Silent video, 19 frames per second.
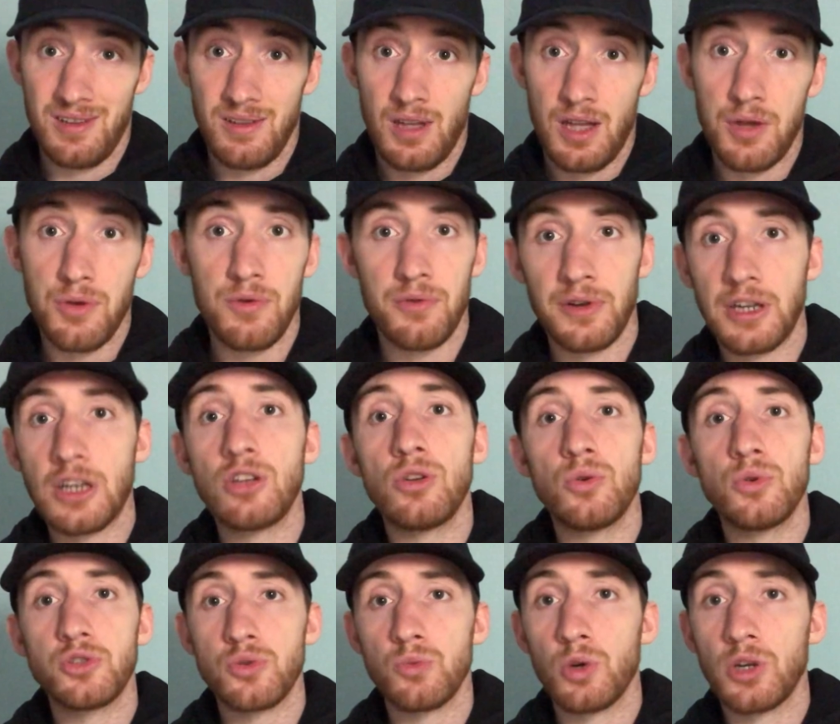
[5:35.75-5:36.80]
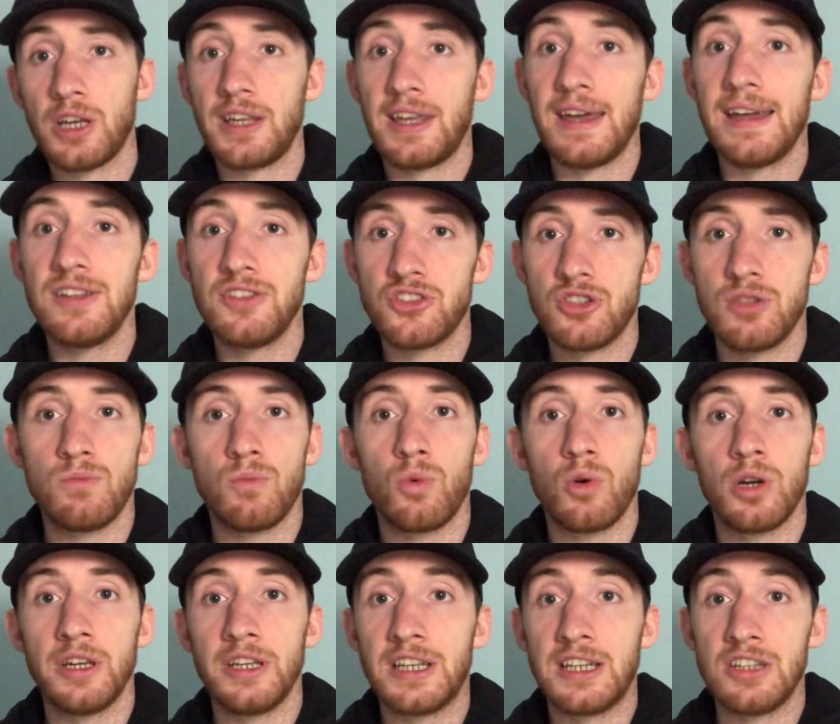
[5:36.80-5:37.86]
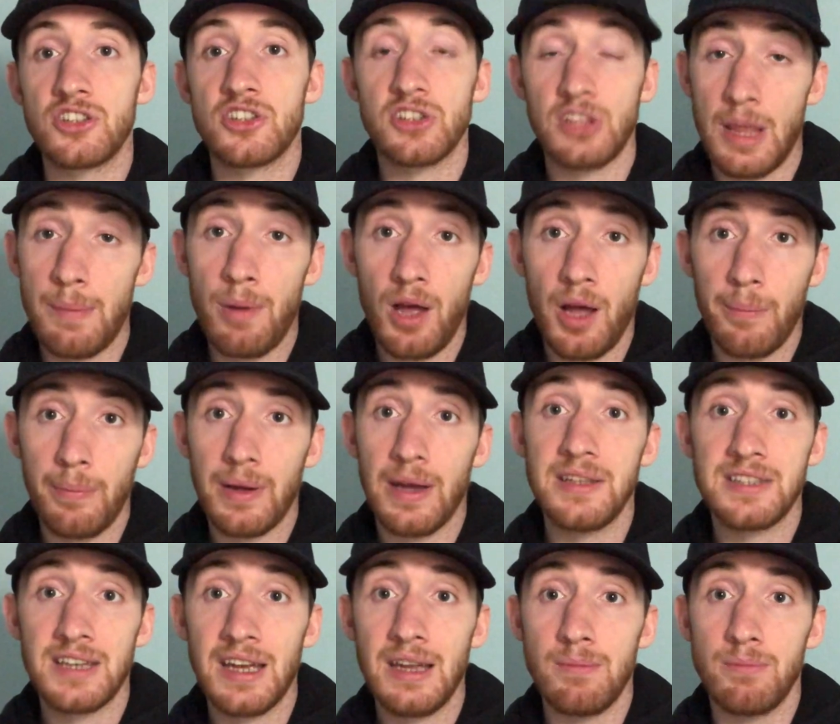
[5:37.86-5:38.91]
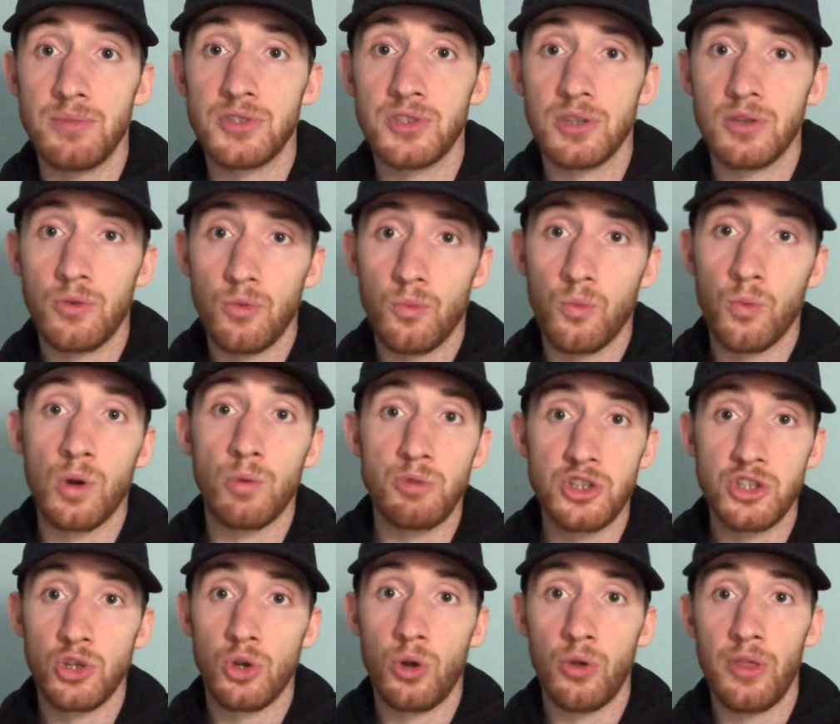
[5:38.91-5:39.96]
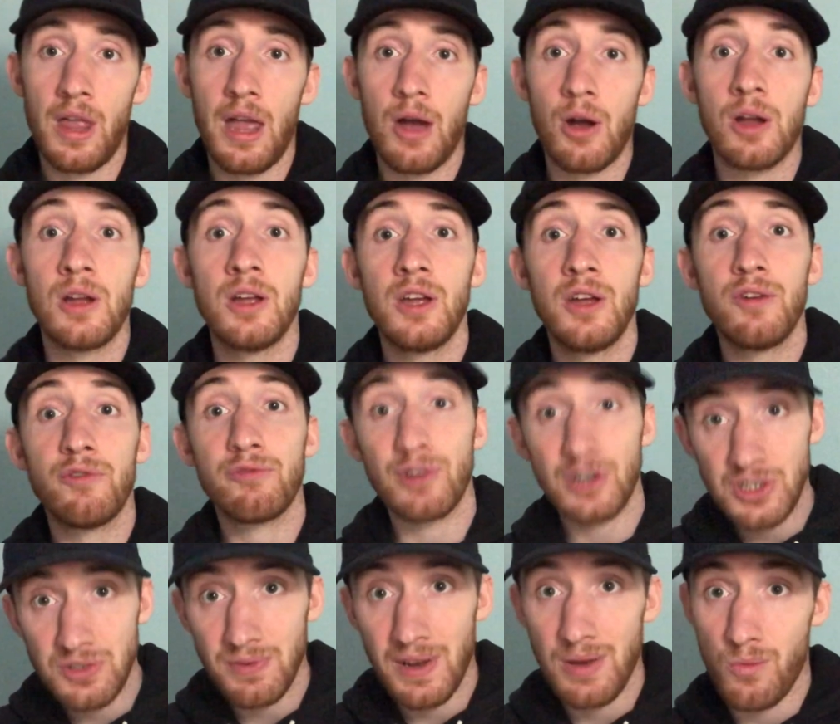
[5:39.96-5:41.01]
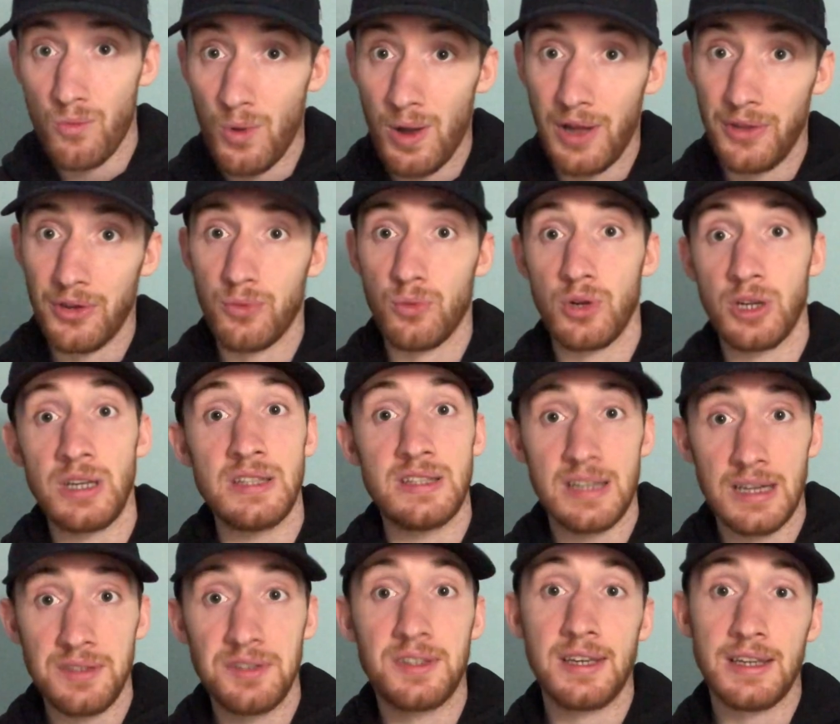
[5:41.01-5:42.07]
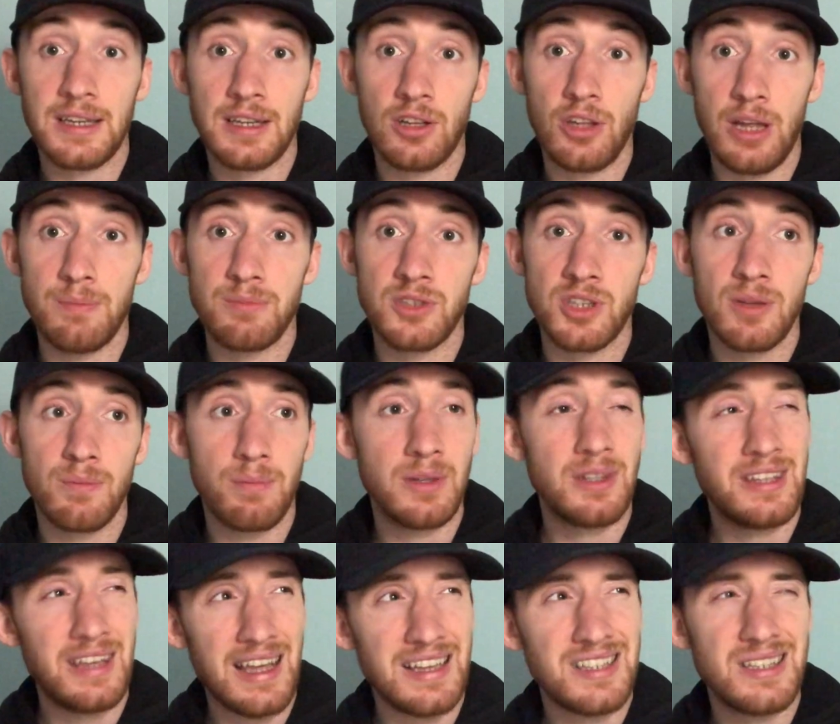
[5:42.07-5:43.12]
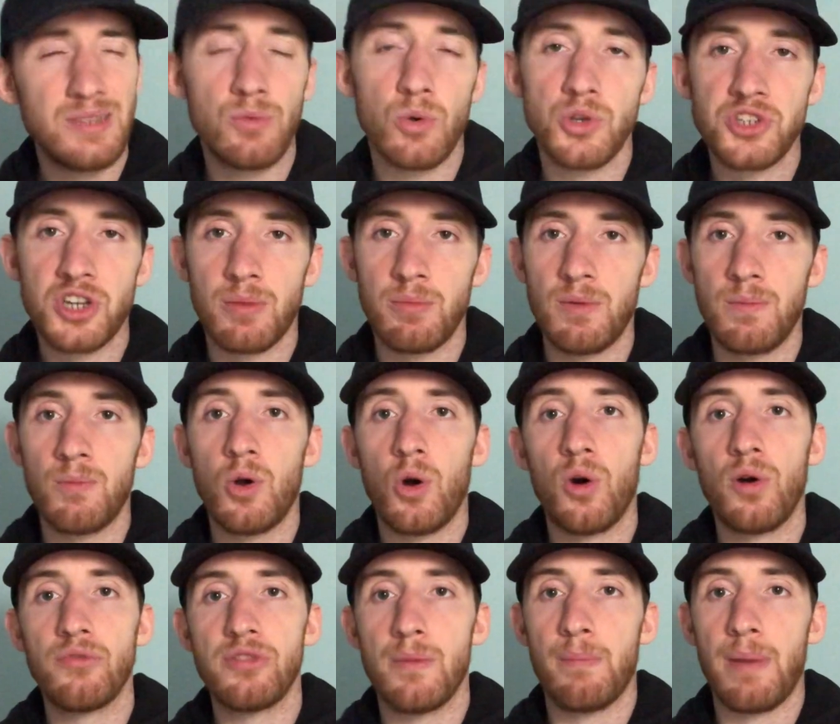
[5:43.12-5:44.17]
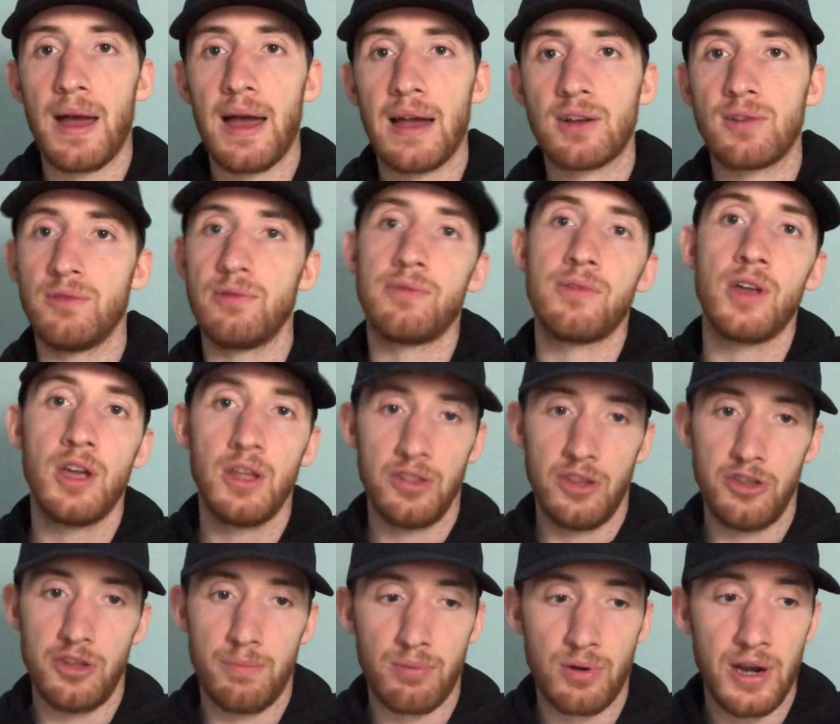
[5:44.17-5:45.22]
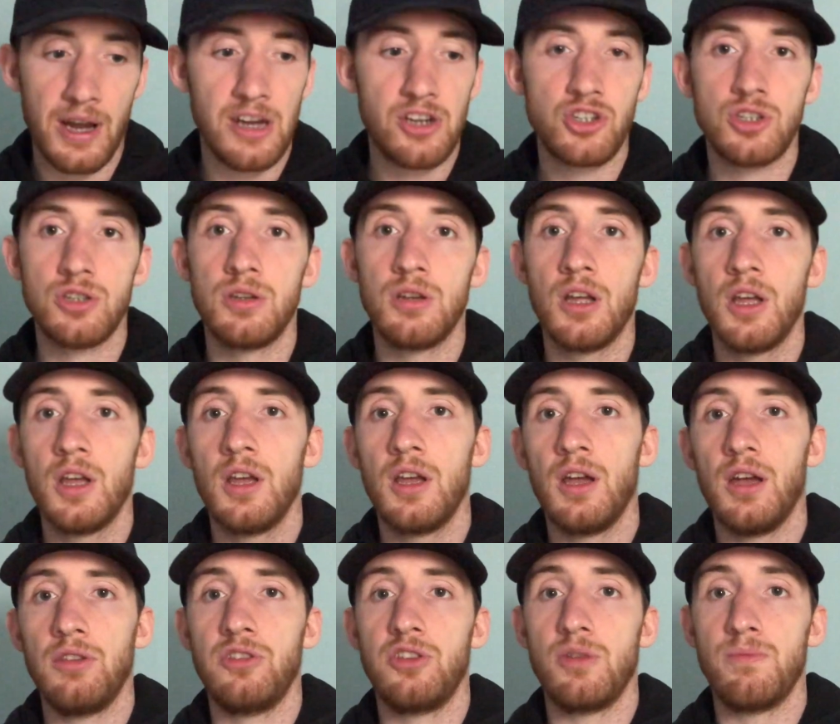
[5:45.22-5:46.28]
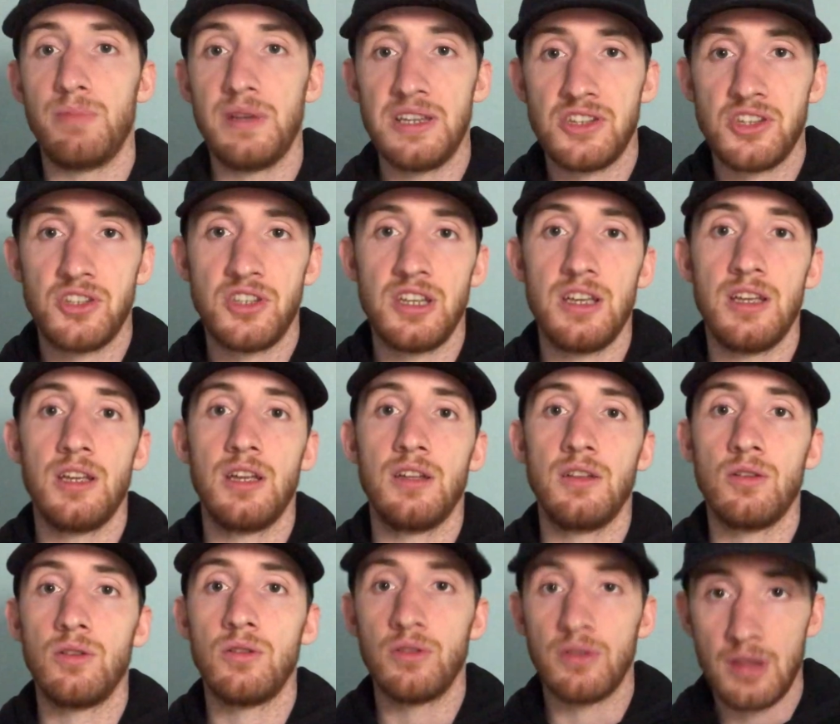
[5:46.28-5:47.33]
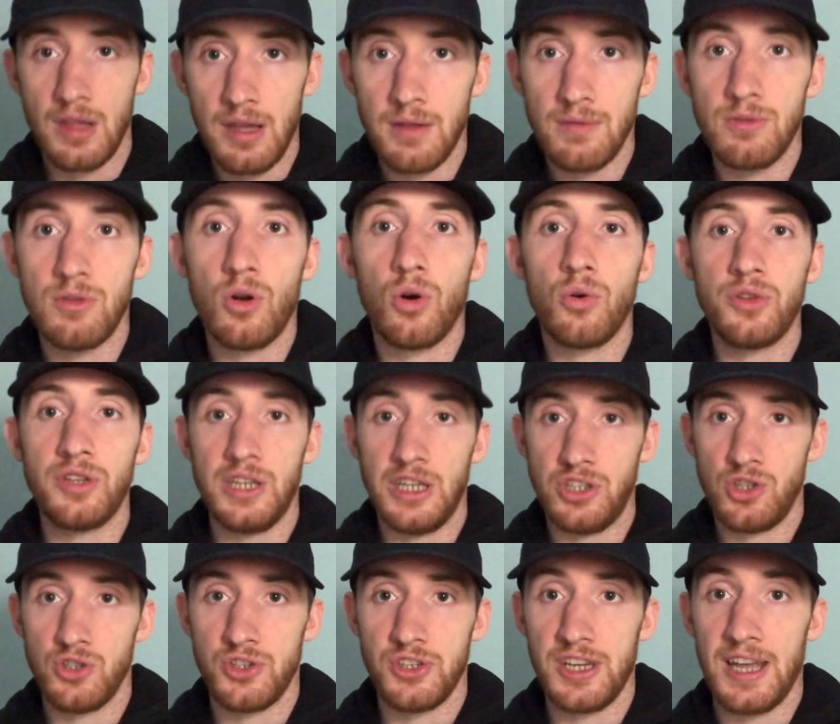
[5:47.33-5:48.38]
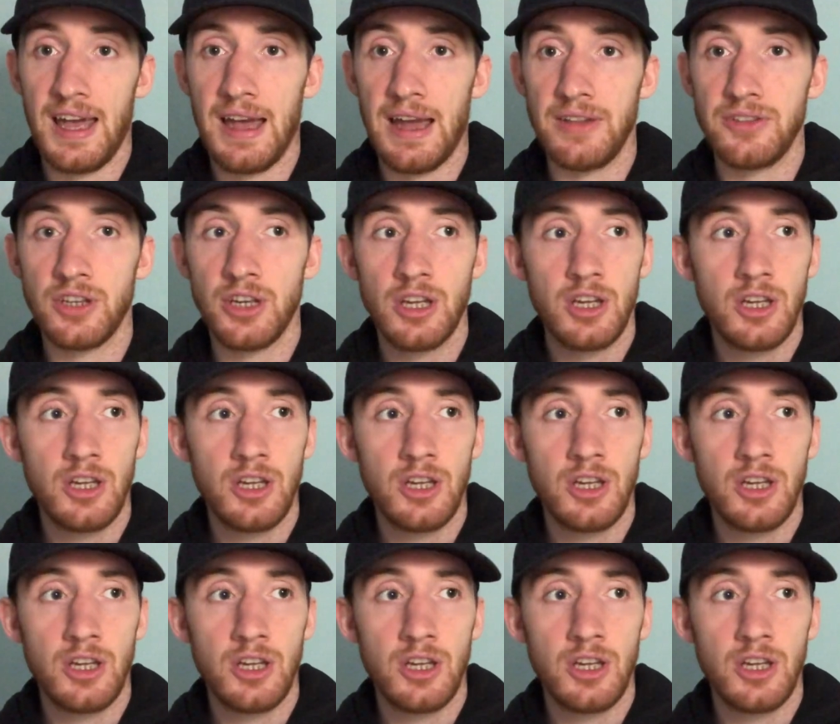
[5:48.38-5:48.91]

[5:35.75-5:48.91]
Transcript: However, it can also work against him where he can slip up at times, where we saw in that first fight with Wilder where he did get clipped. But yes, he was coming off the back of the depression and the obesity and all the issues he had.